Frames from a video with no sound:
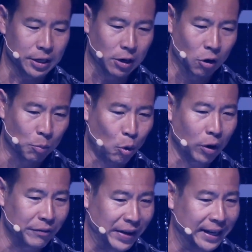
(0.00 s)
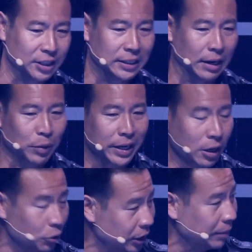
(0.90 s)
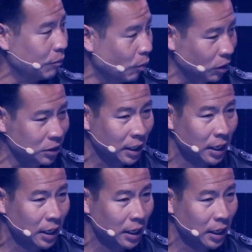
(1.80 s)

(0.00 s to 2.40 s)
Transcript: home court advantage that we can go deep first,